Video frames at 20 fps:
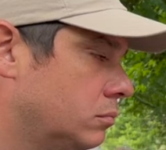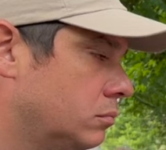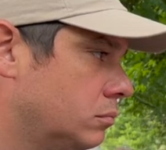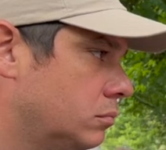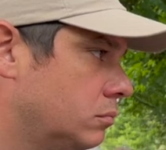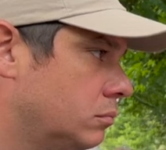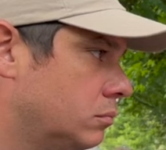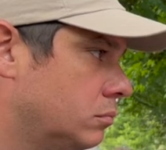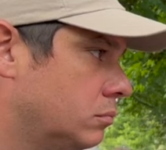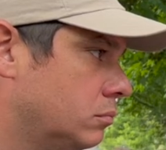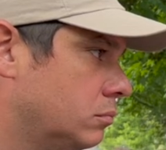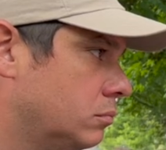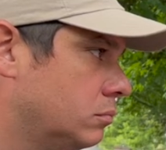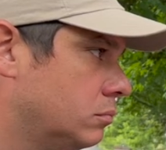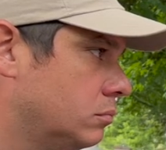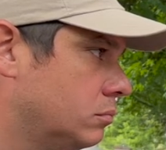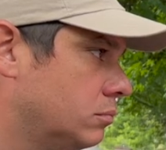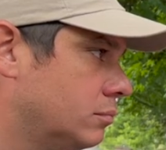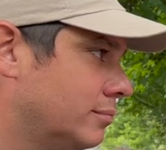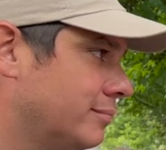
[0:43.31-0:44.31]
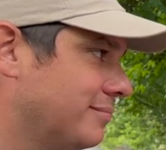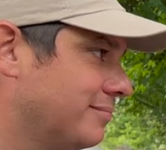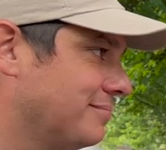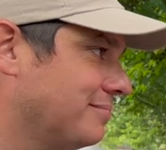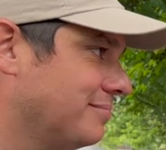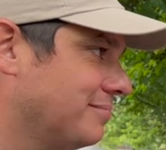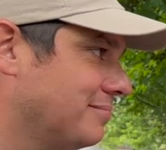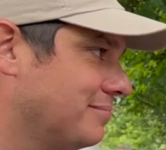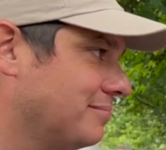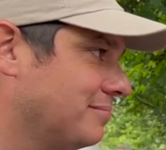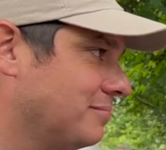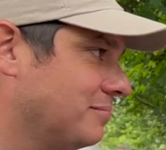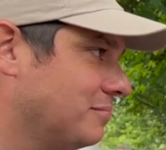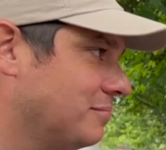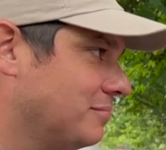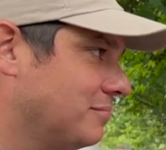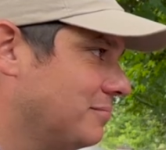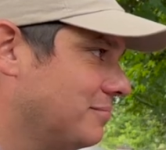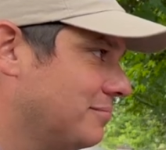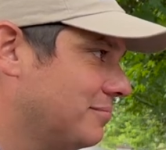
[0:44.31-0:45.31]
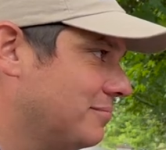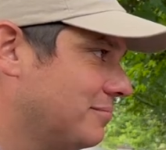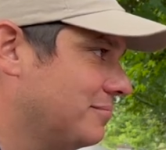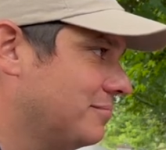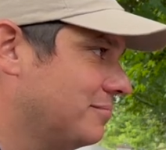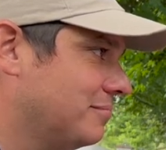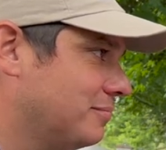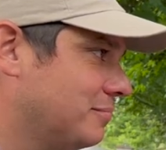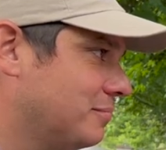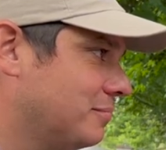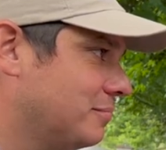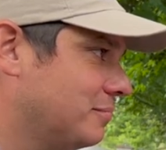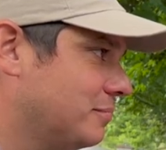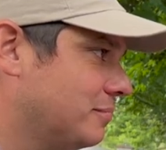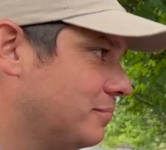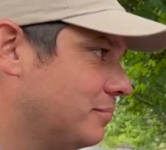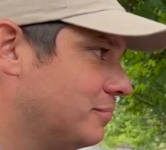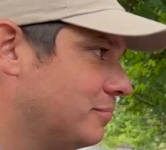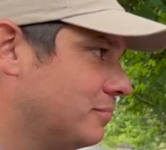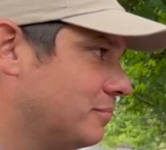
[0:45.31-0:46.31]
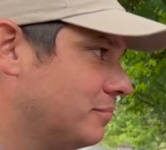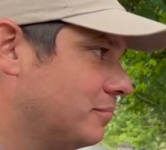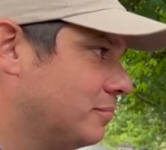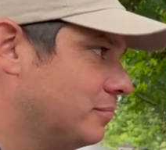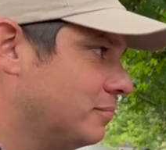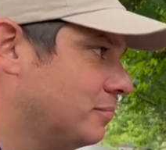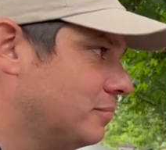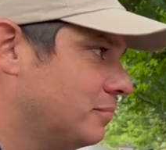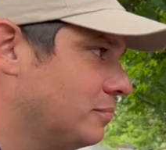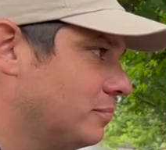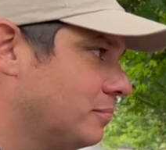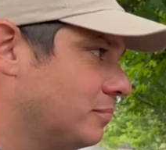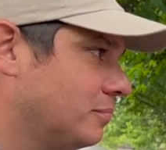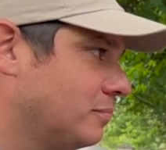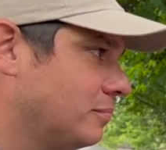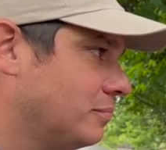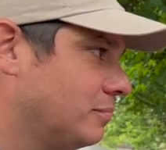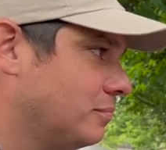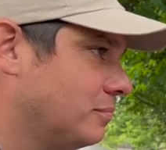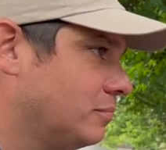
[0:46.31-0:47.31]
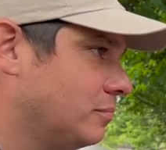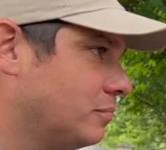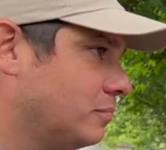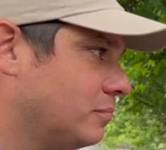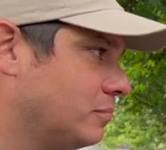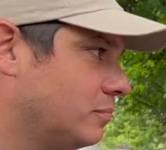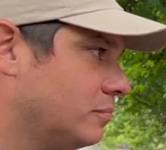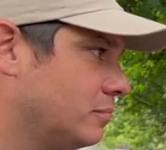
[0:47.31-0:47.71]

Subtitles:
(not speaking)